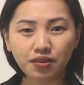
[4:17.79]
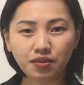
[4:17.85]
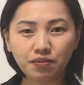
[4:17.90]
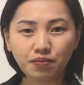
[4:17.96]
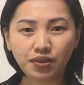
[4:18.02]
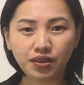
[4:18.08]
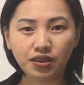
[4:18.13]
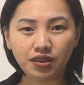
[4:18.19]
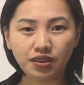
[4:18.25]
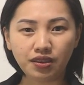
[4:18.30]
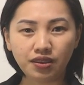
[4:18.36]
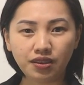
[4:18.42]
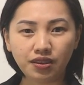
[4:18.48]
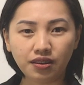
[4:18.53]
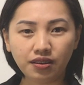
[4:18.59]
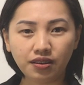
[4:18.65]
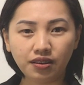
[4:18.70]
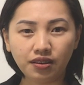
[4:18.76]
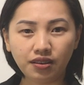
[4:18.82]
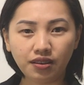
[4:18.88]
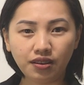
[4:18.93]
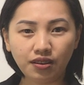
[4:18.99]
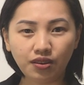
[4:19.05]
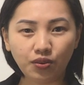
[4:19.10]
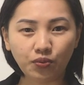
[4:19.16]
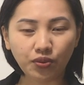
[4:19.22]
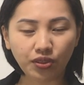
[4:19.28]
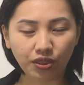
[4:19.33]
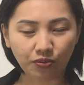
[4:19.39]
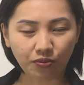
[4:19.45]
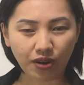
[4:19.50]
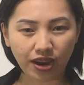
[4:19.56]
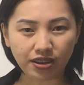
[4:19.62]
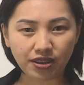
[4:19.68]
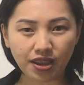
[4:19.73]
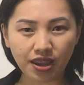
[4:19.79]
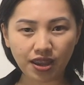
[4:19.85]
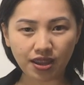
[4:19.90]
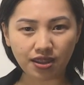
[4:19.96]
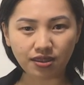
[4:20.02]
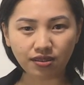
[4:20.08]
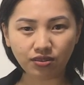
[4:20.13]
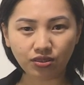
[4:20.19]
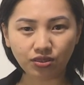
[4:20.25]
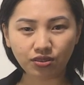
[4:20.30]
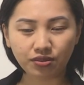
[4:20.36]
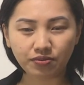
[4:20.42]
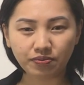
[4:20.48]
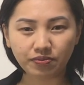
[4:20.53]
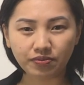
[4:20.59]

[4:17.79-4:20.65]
be with the right age,